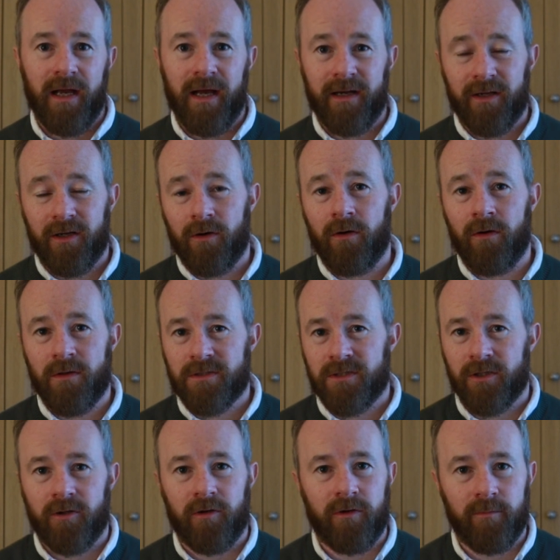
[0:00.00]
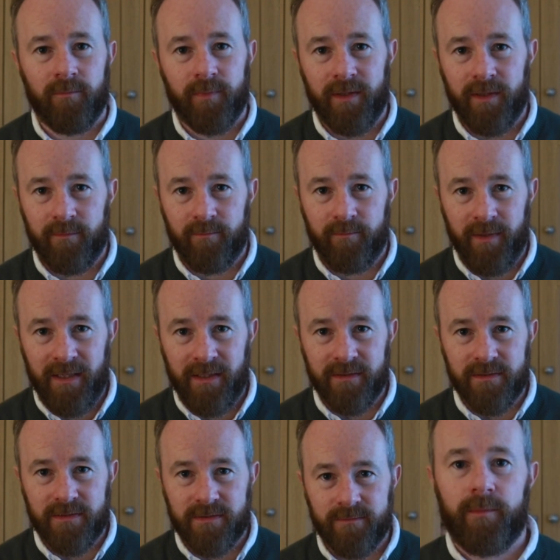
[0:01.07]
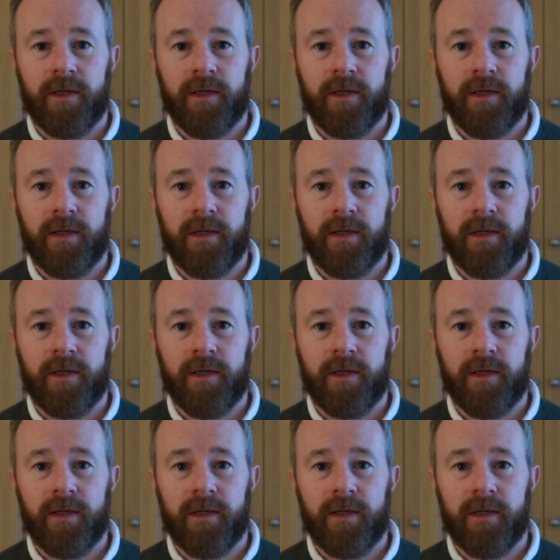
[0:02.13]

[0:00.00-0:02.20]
and it cost the company billions